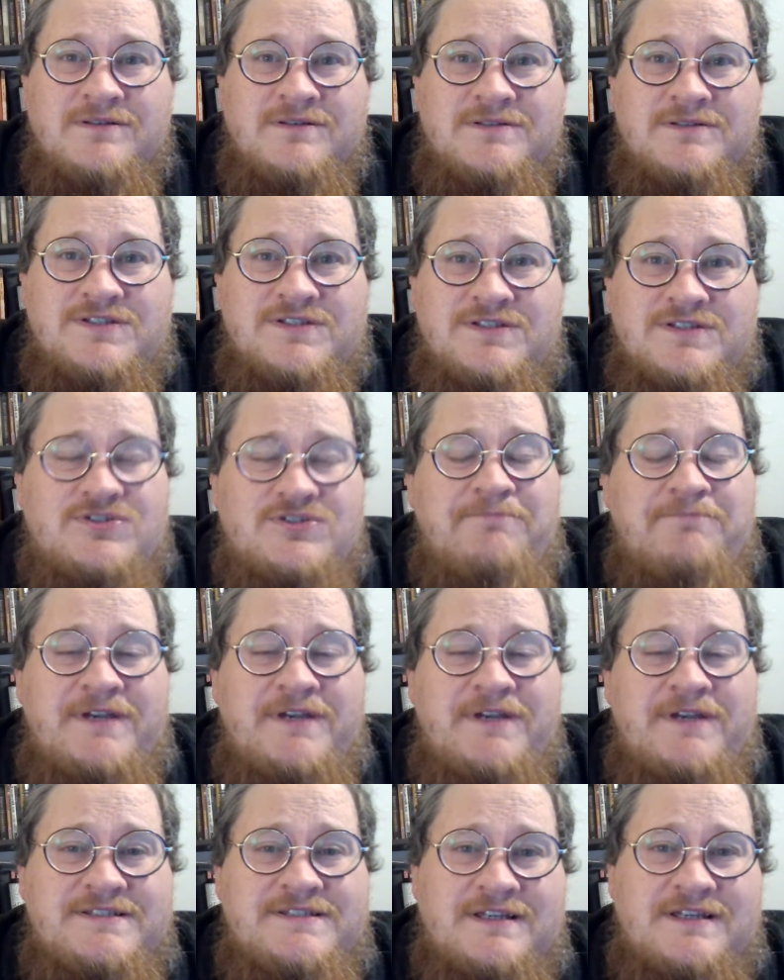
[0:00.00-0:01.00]
So she
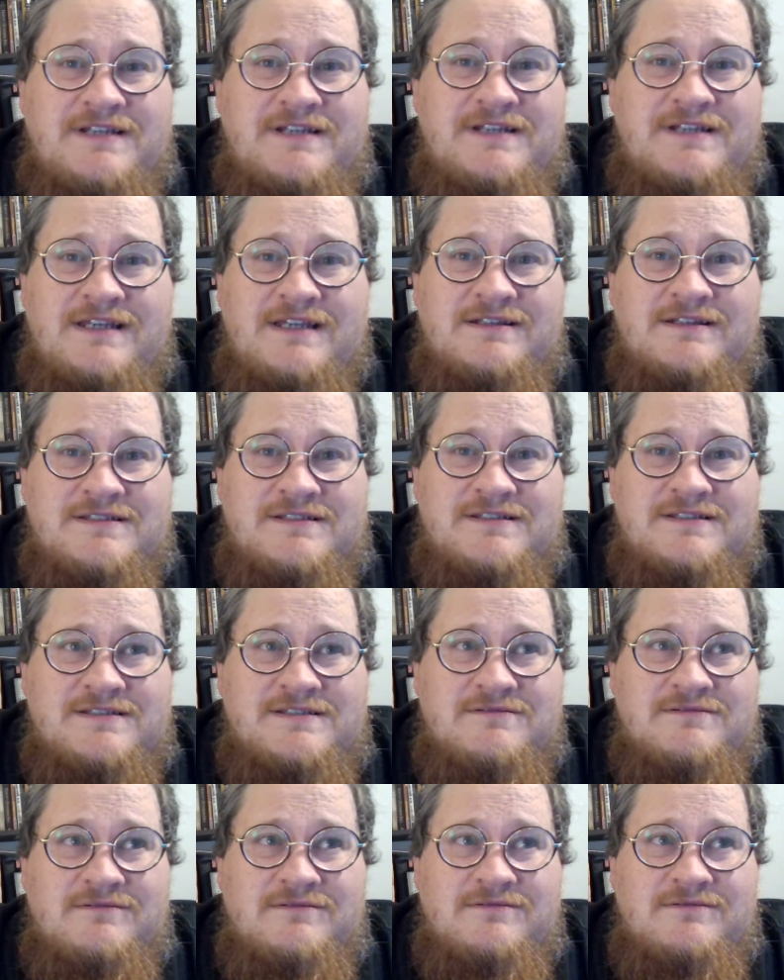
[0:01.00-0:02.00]
picks a date
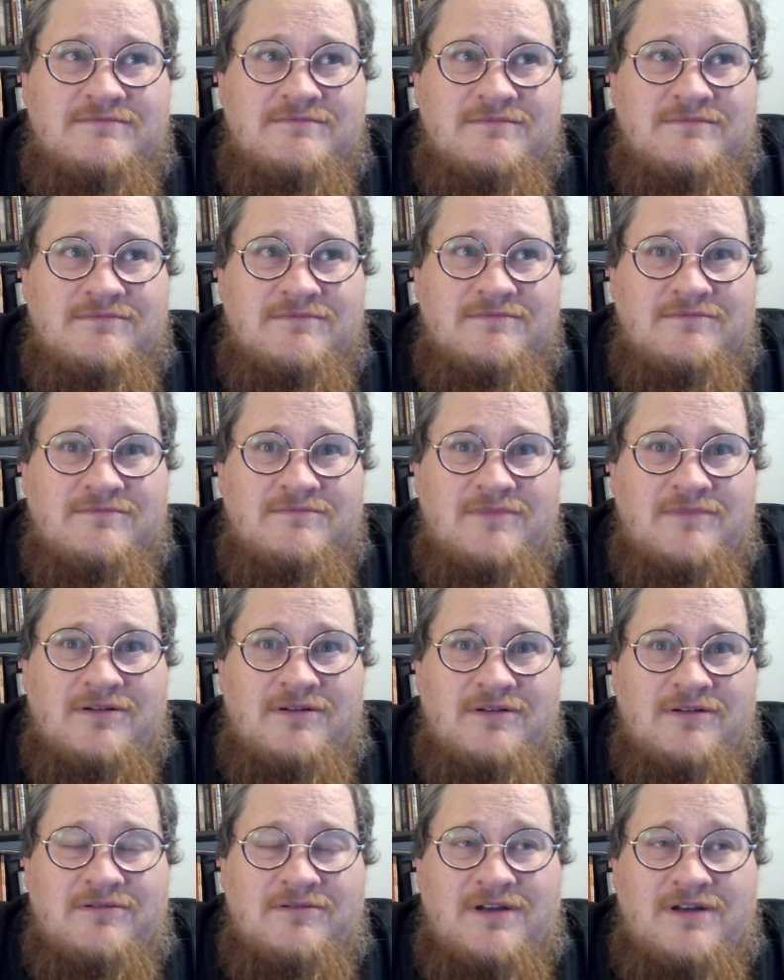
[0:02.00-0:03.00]
that's
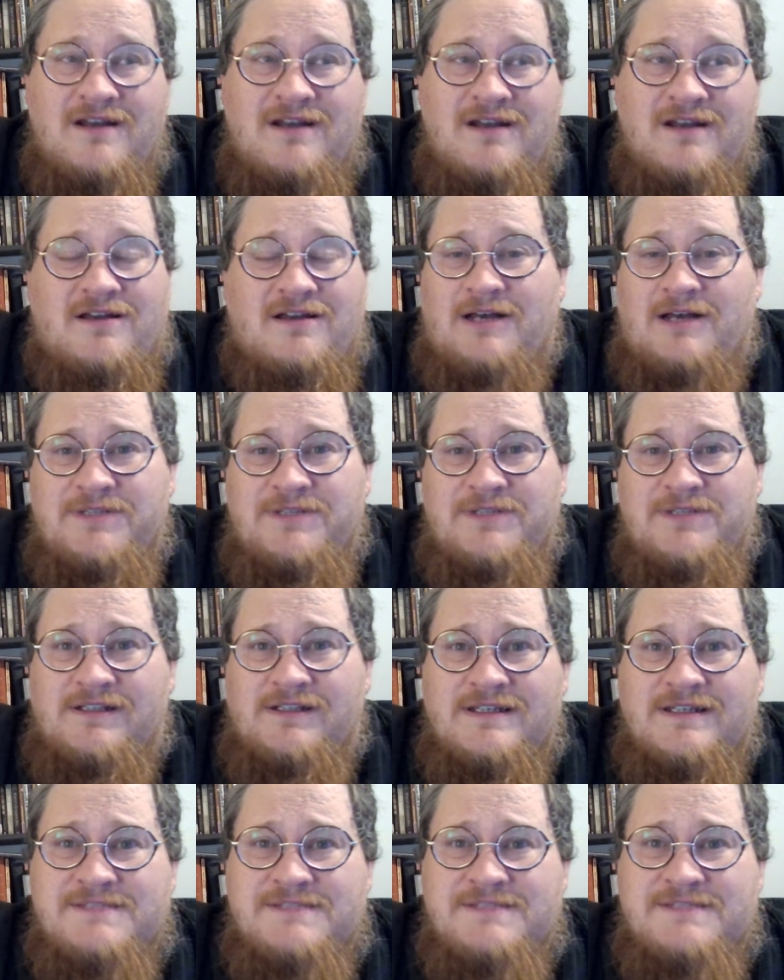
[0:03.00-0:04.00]
not
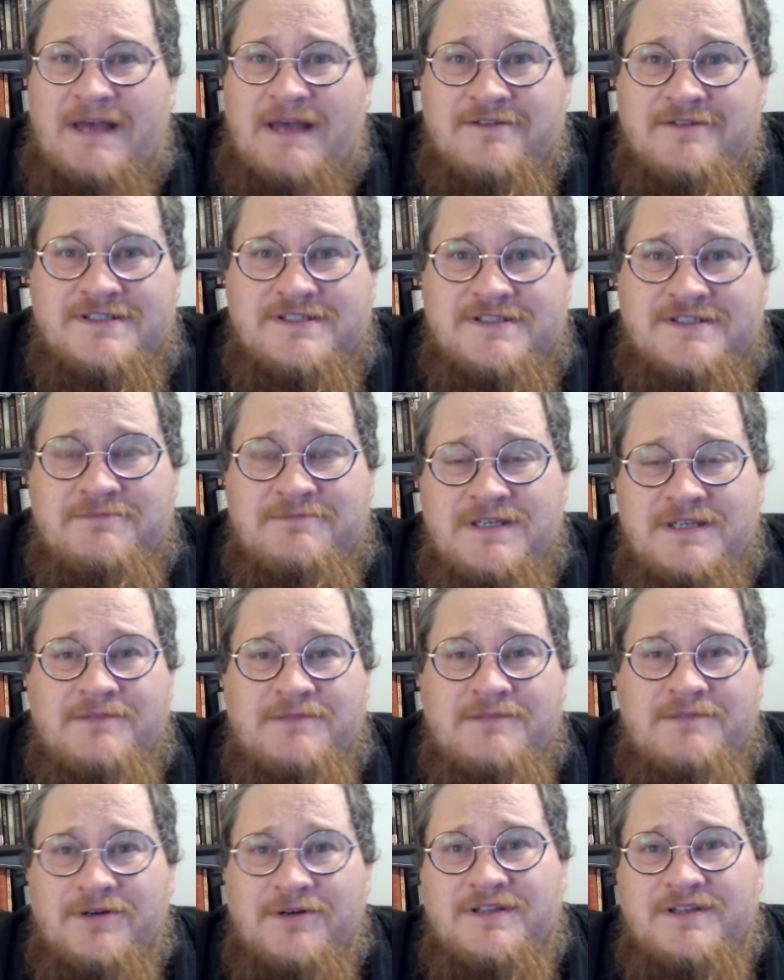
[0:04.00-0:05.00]
commonly espoused to be
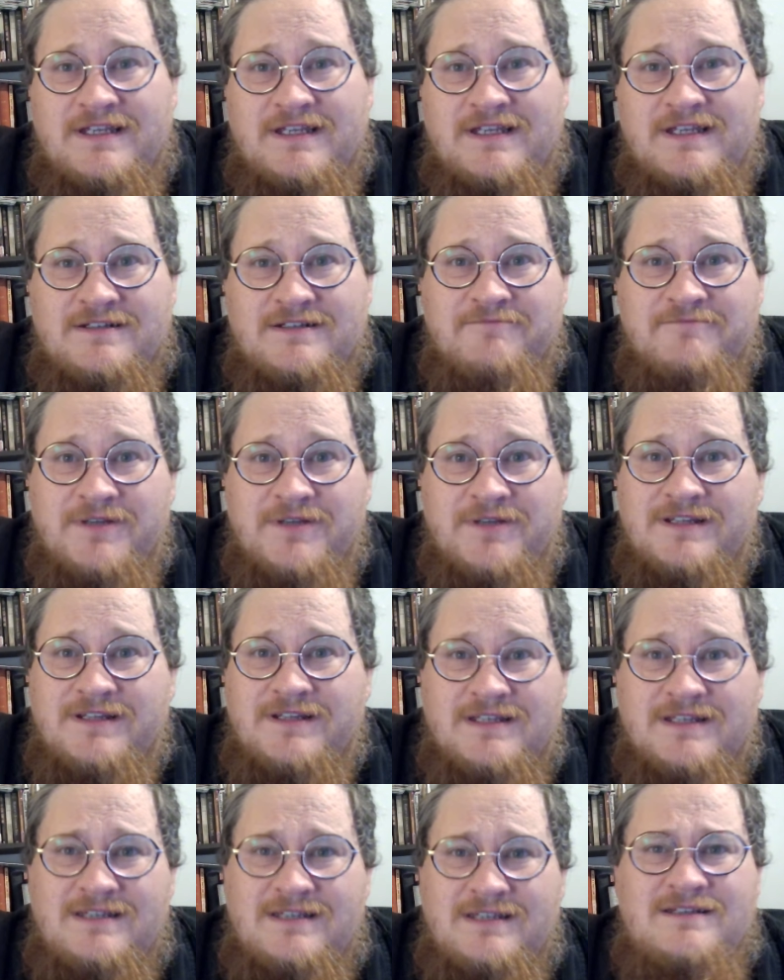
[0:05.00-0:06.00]
the birth date of Billy
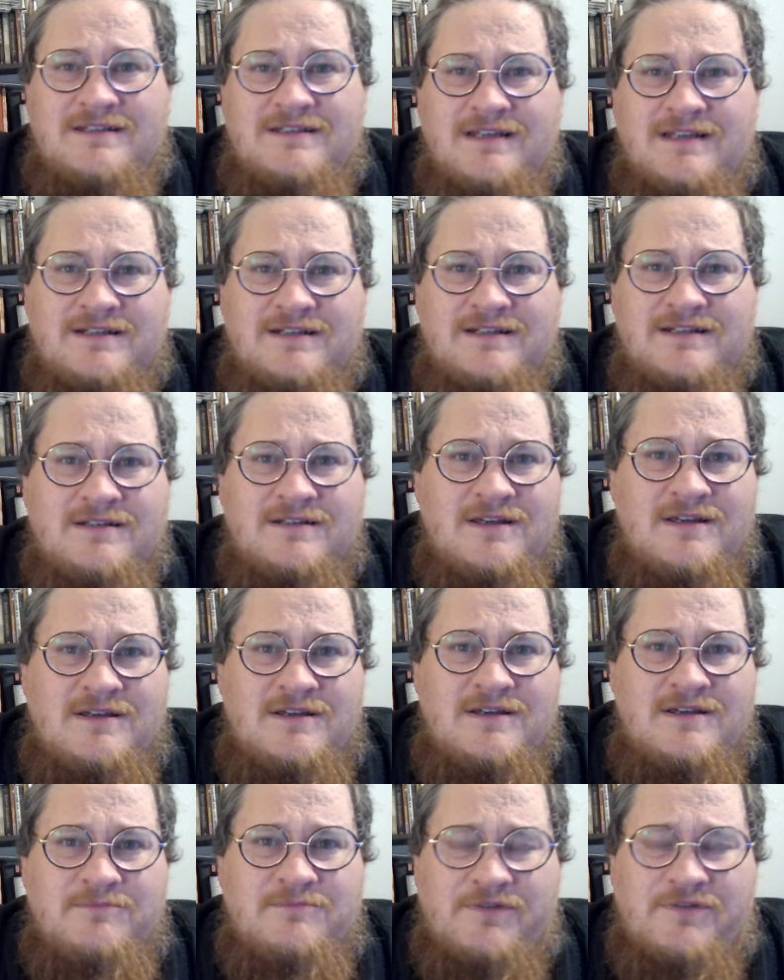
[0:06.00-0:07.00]
the Kid and
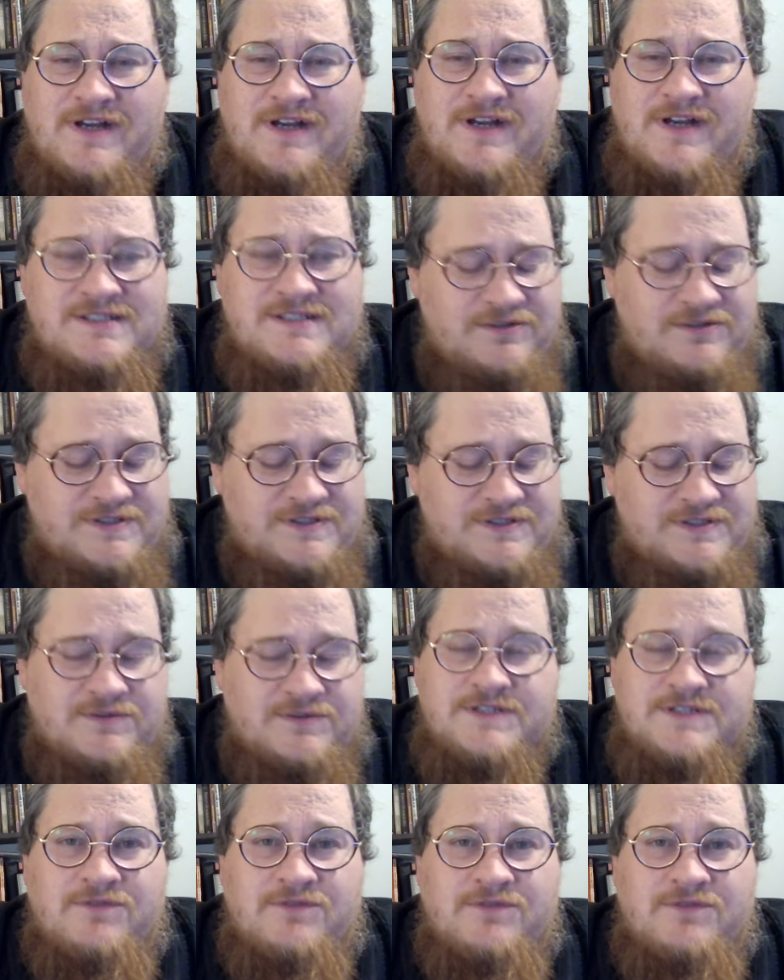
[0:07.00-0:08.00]
provides no
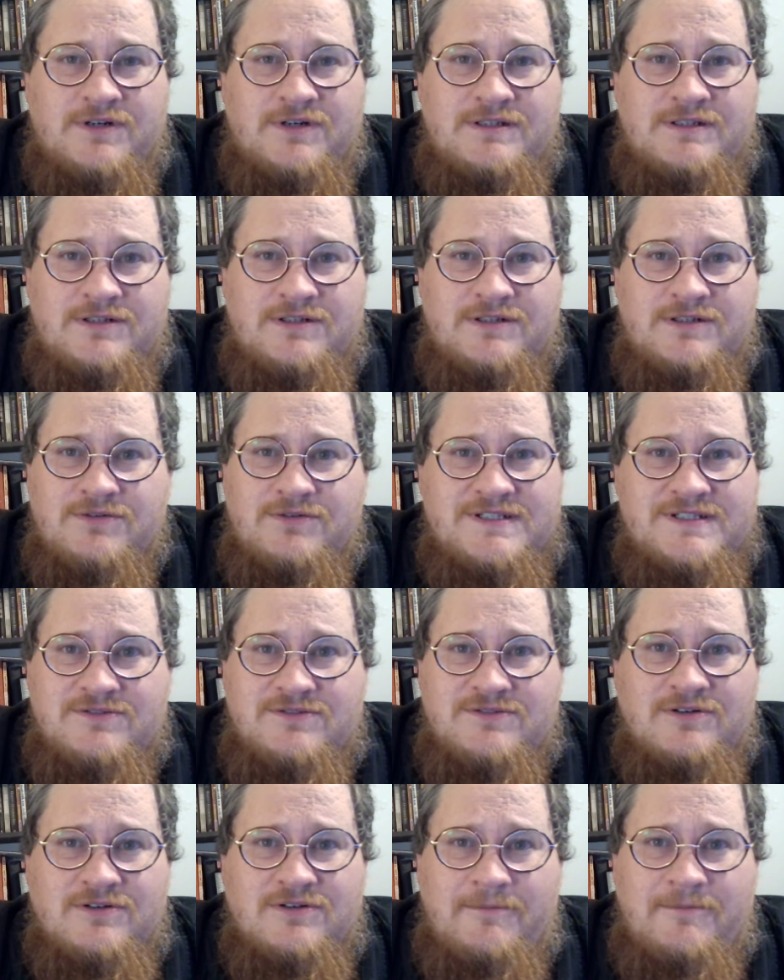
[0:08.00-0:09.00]
source for it, no
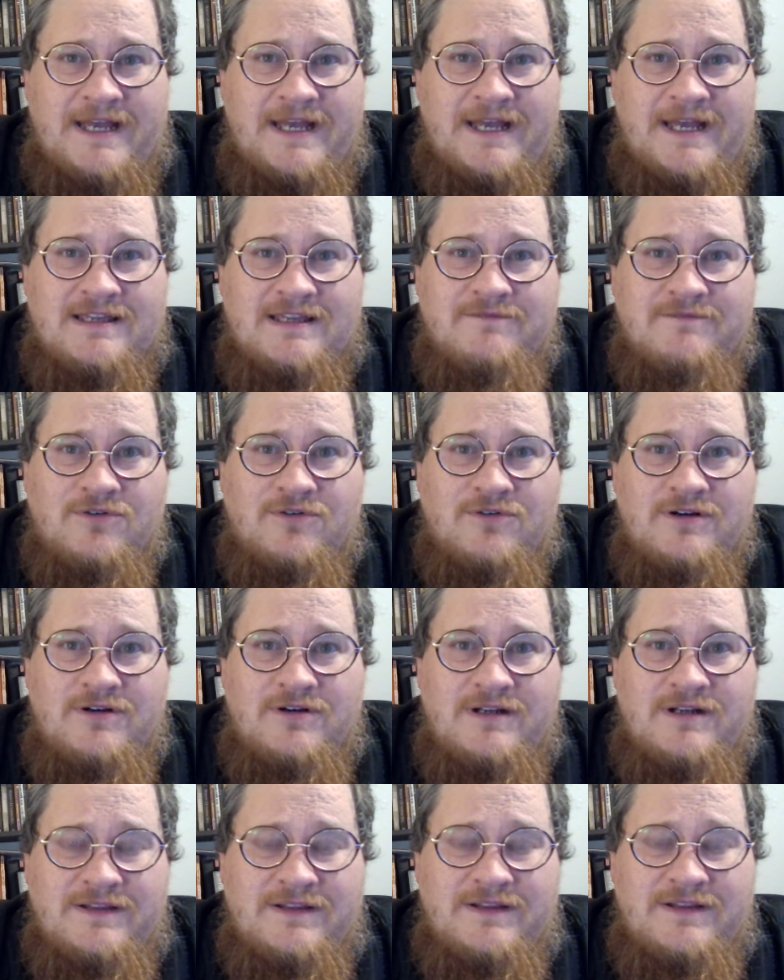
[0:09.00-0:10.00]
historical backing for
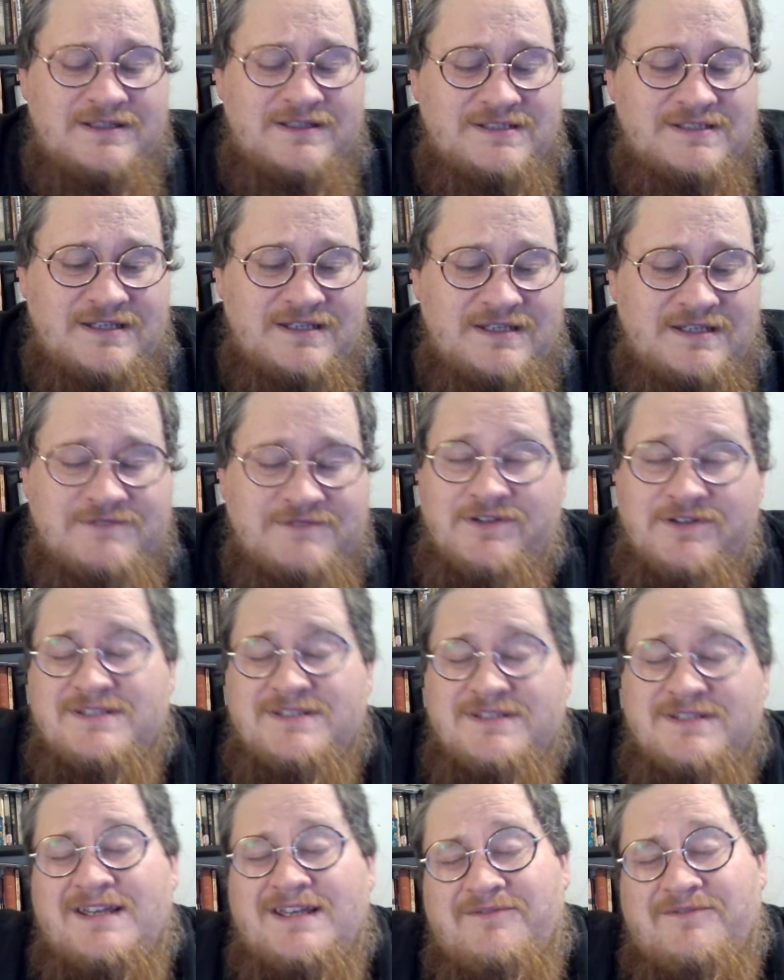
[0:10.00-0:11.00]
it, and then says, for the
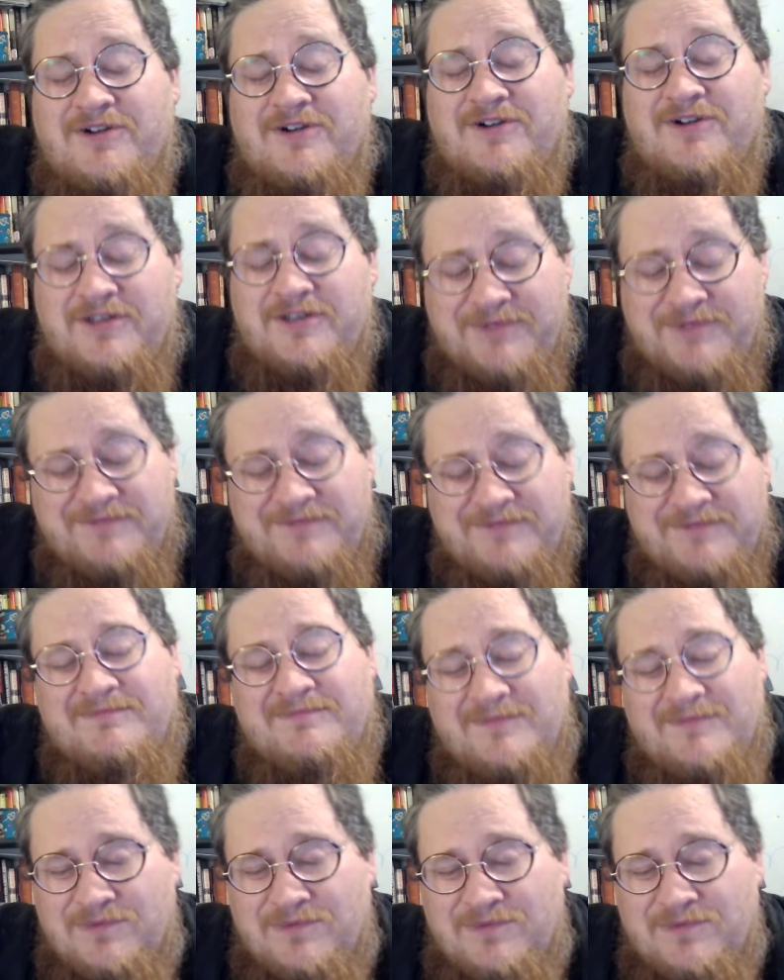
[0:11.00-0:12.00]
sake of argument,
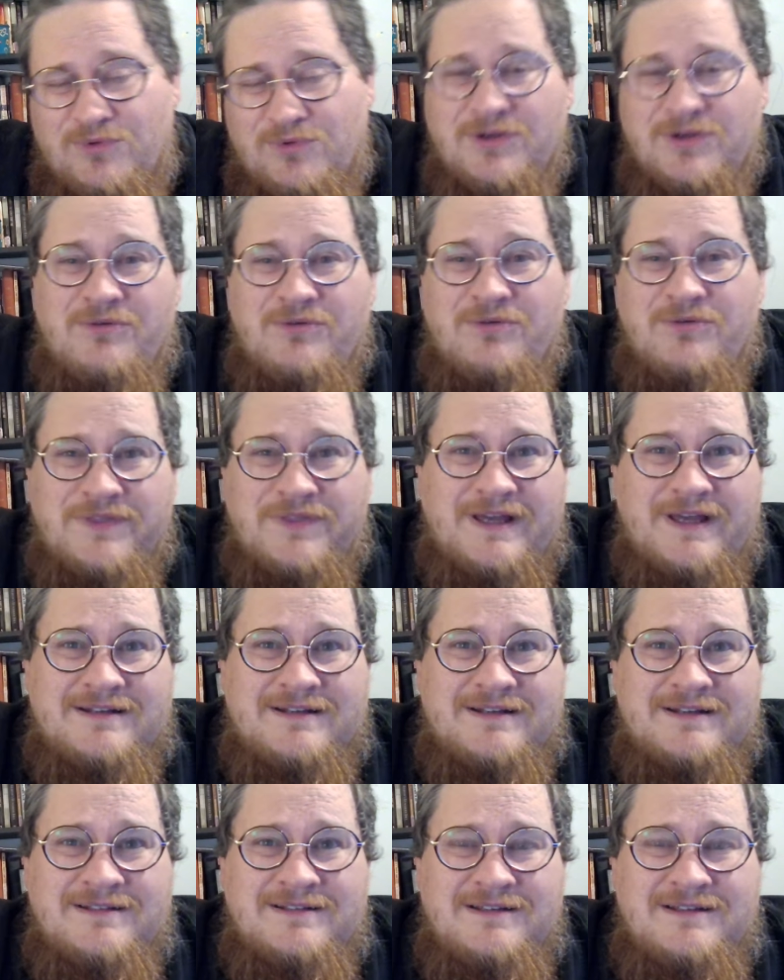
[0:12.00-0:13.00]
we'll go with that.